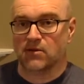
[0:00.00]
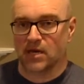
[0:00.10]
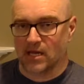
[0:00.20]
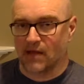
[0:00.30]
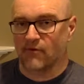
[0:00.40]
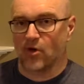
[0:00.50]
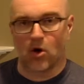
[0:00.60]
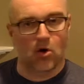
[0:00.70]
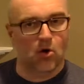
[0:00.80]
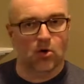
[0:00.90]
Going to give you the
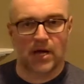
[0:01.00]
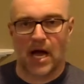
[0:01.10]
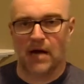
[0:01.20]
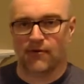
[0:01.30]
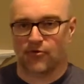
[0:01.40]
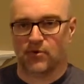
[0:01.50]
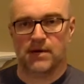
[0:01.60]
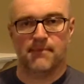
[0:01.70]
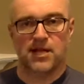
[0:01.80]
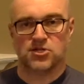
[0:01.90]
whole kind of
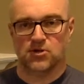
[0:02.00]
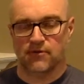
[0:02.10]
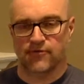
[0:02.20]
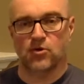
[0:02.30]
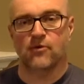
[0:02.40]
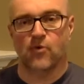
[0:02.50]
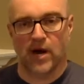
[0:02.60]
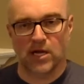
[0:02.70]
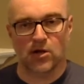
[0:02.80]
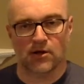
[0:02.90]
three-dimensional view of
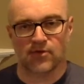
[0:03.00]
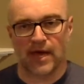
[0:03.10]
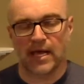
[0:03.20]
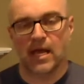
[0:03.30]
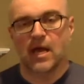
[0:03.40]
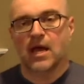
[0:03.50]
what it looks like.